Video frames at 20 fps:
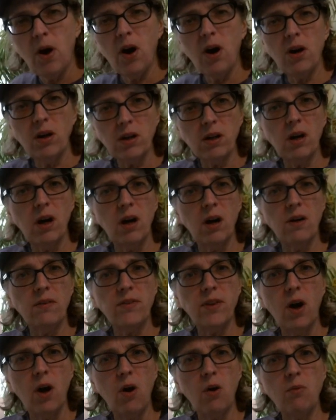part
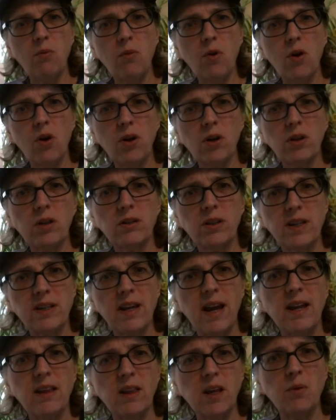of the homework, the
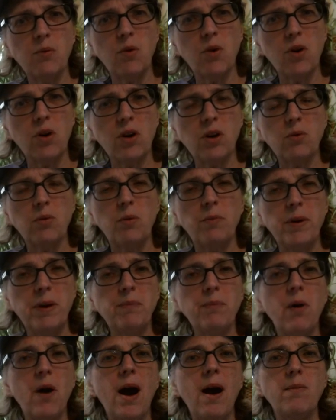daily work, will
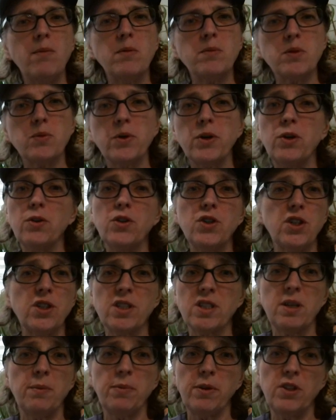be problems where you
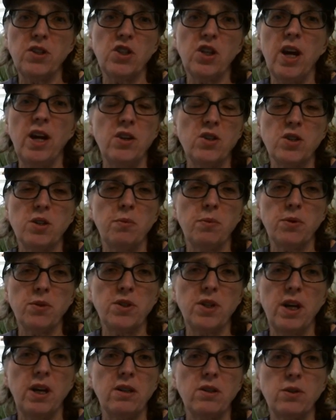just simply change the
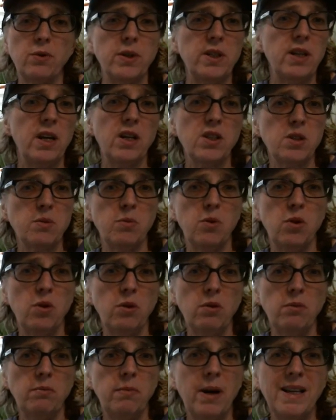percent to a
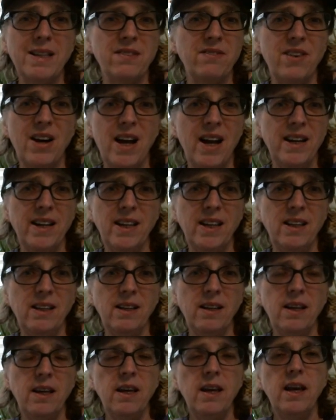decimal by dividing
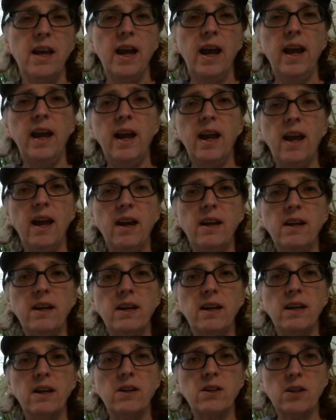and
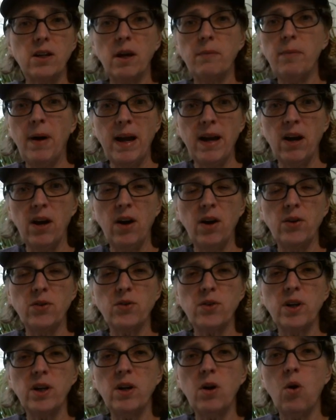by
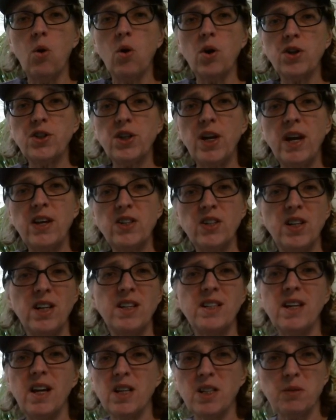100, or changing a
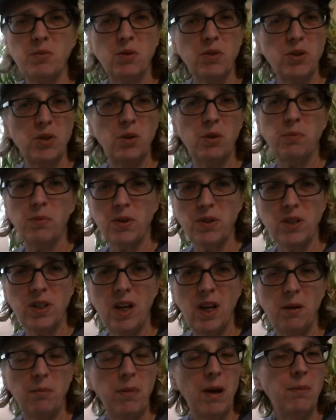decimal to a
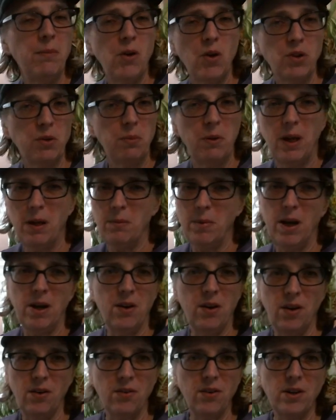percent by multiplying by
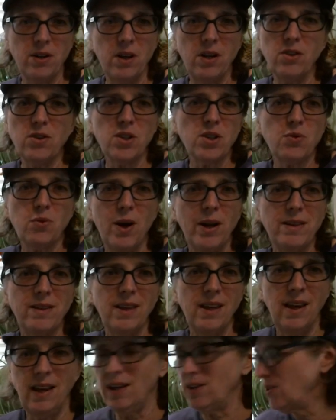100. You just write
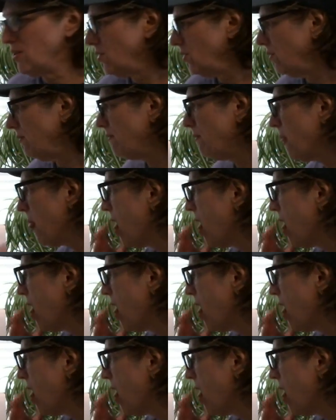the answer.